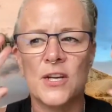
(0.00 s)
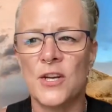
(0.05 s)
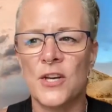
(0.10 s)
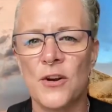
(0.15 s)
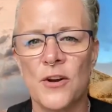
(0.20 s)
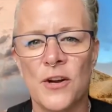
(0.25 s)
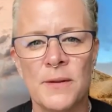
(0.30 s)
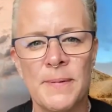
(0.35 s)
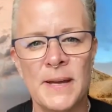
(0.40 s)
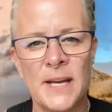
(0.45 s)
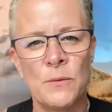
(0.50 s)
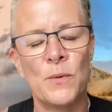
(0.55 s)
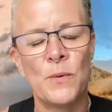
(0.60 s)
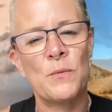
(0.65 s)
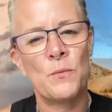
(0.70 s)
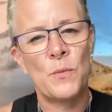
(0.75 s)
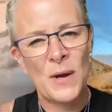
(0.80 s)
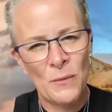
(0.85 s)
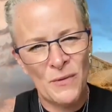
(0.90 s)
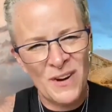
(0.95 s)
You know what I mean?
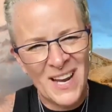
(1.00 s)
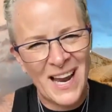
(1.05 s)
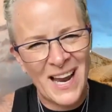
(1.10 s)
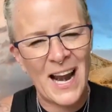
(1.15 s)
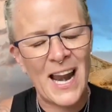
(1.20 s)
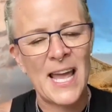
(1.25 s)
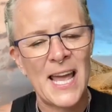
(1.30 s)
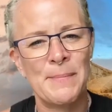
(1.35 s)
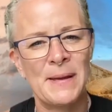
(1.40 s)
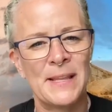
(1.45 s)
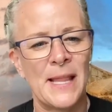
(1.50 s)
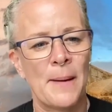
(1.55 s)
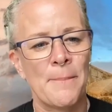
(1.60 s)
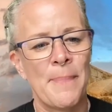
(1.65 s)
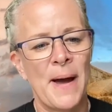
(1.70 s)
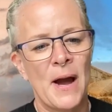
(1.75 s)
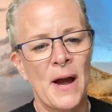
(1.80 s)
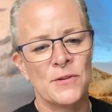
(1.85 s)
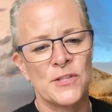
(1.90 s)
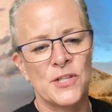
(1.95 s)
We're reclaiming that
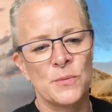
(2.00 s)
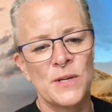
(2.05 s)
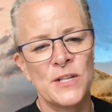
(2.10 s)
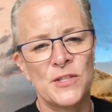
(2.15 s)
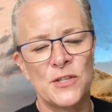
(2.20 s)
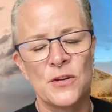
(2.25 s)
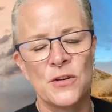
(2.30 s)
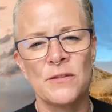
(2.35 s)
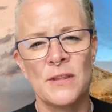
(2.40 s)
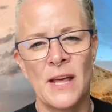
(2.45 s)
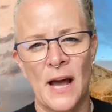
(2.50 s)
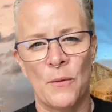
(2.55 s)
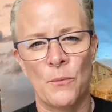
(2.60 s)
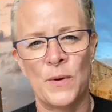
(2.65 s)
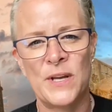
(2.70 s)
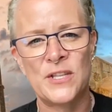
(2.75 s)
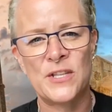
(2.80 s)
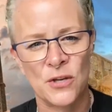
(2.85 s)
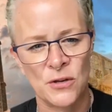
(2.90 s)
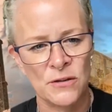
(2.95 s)
power. So we do that.
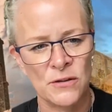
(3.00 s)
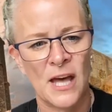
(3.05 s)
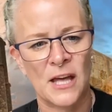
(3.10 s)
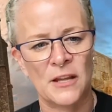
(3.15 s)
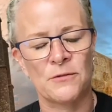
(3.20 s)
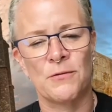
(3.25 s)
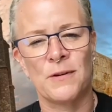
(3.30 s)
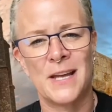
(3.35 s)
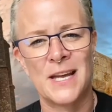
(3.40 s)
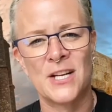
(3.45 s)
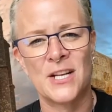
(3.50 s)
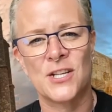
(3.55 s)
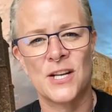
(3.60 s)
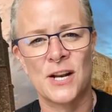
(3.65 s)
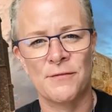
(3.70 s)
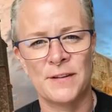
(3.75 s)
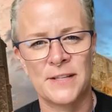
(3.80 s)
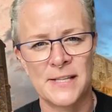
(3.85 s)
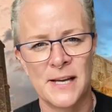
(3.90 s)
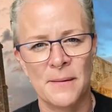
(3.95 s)
We do that through each and
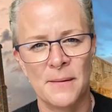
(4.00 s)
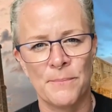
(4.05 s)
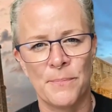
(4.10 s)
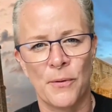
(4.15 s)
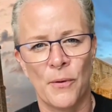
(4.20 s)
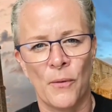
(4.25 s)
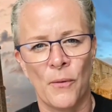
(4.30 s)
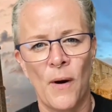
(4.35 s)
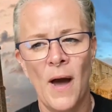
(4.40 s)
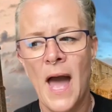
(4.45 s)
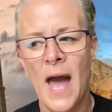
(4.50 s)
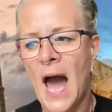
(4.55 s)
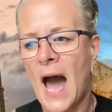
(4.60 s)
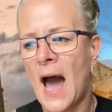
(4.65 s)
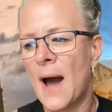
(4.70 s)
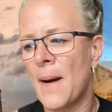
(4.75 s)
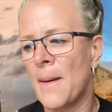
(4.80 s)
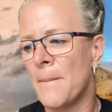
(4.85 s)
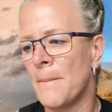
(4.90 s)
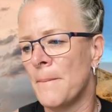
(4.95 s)
every temple,
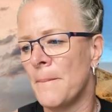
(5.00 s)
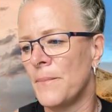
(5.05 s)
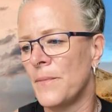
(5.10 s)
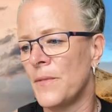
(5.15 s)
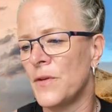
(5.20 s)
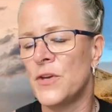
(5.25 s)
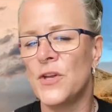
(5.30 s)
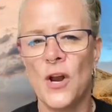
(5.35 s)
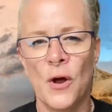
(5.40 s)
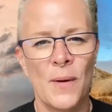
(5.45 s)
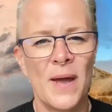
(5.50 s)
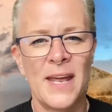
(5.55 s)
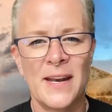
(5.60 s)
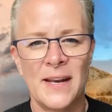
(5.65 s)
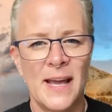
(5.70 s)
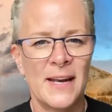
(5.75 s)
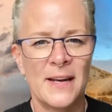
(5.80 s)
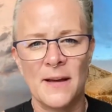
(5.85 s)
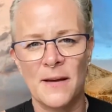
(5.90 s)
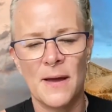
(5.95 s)
in
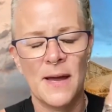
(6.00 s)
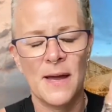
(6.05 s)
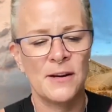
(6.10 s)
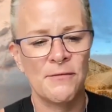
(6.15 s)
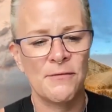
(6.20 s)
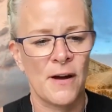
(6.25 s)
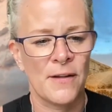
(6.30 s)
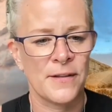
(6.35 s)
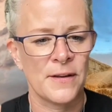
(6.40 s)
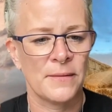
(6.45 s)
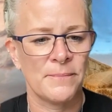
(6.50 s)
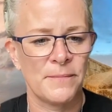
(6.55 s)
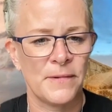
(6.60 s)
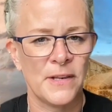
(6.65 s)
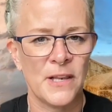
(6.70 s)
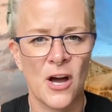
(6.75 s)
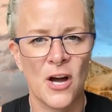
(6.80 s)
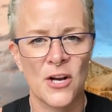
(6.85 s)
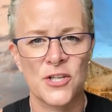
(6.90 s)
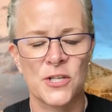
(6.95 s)
a rather
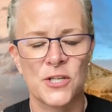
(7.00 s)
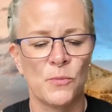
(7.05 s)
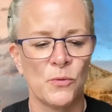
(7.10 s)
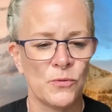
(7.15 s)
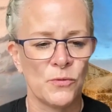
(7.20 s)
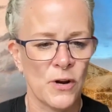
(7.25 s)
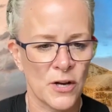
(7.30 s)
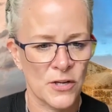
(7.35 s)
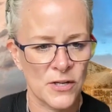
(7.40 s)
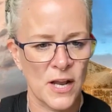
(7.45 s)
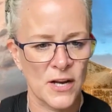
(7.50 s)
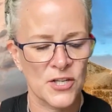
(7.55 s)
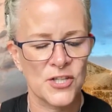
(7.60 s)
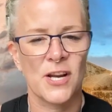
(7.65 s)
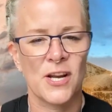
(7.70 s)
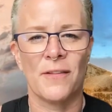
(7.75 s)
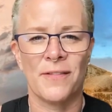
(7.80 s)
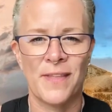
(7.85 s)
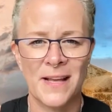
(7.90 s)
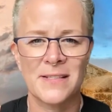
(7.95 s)
large, small
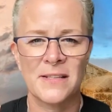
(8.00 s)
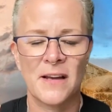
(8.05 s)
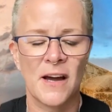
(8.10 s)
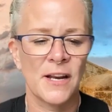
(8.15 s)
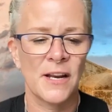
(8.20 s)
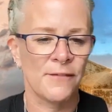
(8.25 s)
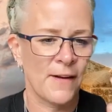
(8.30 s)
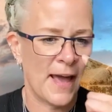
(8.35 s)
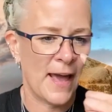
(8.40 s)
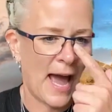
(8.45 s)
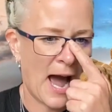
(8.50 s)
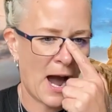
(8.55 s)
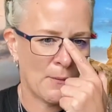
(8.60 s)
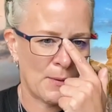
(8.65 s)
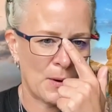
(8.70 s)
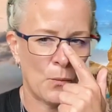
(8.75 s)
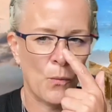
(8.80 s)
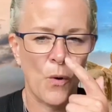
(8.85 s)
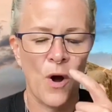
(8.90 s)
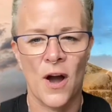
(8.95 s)
nutshell. That's kind of like how
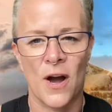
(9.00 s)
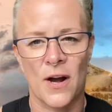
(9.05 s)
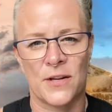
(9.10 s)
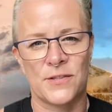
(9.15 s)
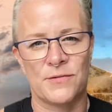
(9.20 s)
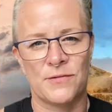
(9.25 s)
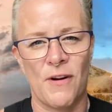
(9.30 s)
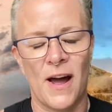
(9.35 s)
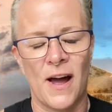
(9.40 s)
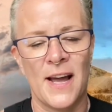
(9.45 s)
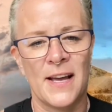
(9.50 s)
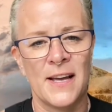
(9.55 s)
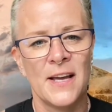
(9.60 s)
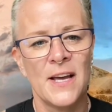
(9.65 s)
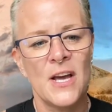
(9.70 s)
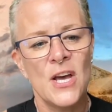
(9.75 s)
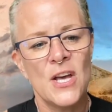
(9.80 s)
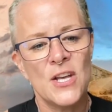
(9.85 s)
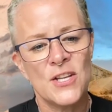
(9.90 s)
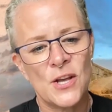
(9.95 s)
it works, right?
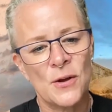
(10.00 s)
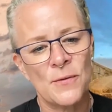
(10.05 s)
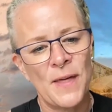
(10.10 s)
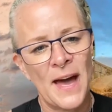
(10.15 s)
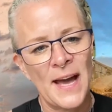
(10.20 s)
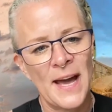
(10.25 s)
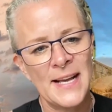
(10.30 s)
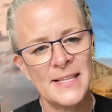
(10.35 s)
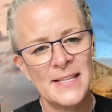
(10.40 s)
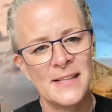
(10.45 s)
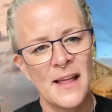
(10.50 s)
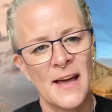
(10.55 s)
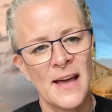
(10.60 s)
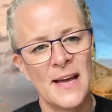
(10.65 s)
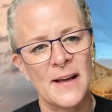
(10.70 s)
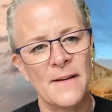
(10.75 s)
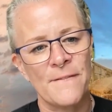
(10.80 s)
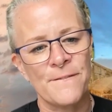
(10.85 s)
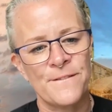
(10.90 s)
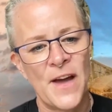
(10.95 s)
So that is
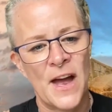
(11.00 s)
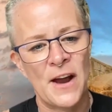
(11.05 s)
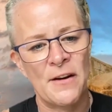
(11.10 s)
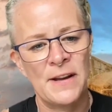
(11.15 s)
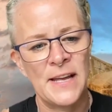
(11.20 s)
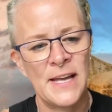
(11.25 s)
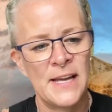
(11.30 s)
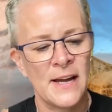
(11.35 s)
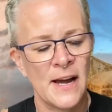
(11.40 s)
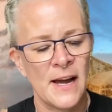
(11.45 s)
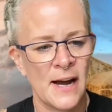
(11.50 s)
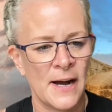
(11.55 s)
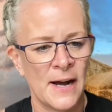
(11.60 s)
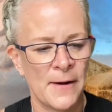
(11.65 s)
like very,